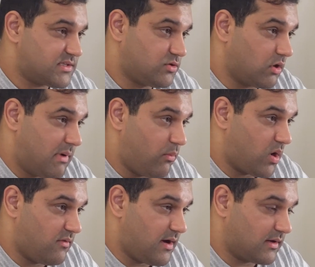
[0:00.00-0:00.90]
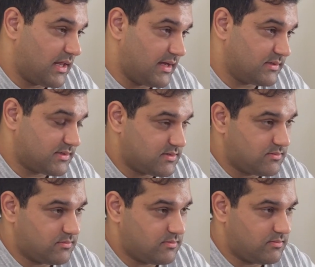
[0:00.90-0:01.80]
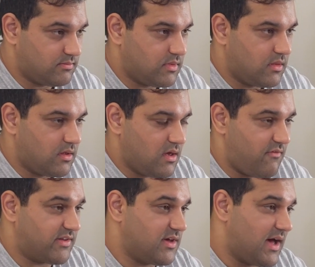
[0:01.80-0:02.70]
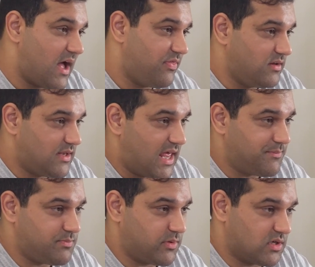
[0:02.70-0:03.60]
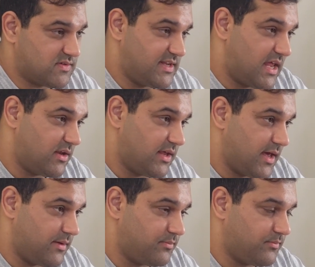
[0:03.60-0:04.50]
talk about one of our clients. I've had to hide the names because of an NDA.